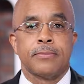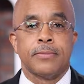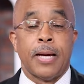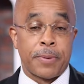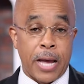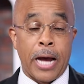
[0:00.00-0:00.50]

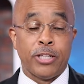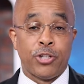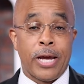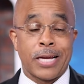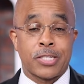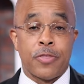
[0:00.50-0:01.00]
I'm Kai
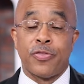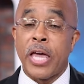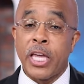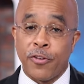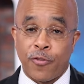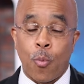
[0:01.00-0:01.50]
Jackson.
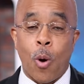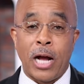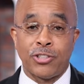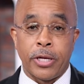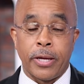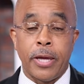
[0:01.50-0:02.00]
Thank you for
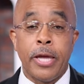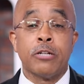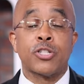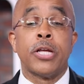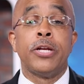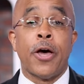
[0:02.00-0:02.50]
watching.
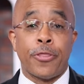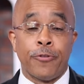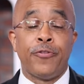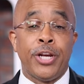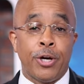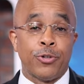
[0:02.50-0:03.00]
Here's another
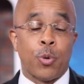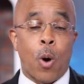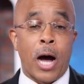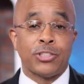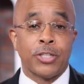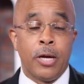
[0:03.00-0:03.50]
video to
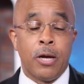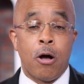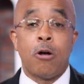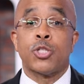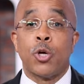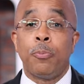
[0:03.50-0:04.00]
watch.
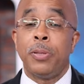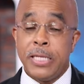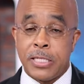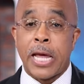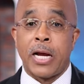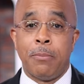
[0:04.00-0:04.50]
Also,
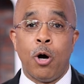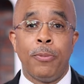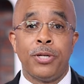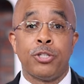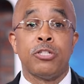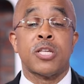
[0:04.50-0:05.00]
please take a
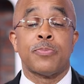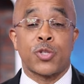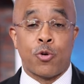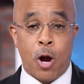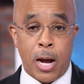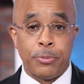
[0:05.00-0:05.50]
moment to
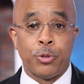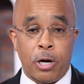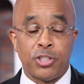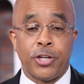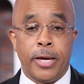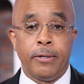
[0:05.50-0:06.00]
subscribe to our
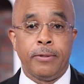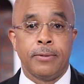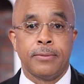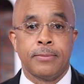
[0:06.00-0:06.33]
channel.